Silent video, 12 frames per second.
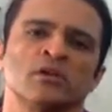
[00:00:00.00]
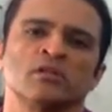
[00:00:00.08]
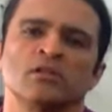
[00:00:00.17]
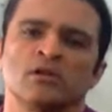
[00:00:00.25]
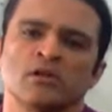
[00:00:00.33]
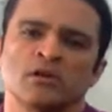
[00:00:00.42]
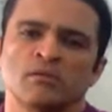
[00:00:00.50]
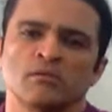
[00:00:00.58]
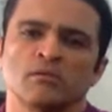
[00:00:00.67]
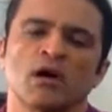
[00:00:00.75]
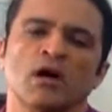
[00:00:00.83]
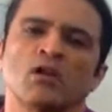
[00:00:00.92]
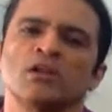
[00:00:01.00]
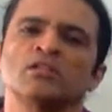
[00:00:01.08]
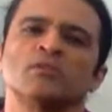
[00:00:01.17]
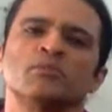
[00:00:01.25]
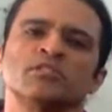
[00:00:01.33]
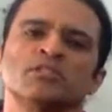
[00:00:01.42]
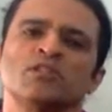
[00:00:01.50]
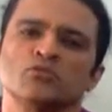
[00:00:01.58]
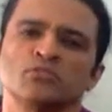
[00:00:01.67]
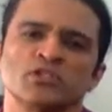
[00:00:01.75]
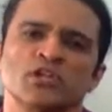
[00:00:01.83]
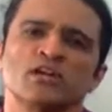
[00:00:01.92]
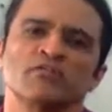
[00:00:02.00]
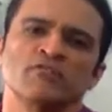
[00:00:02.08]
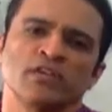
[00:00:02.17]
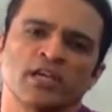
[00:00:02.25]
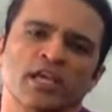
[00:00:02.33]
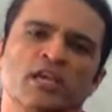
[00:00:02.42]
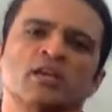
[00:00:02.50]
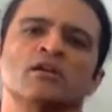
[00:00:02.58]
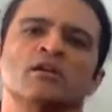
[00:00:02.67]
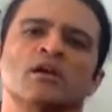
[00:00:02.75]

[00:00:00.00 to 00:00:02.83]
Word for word: the all other muscle groups started working,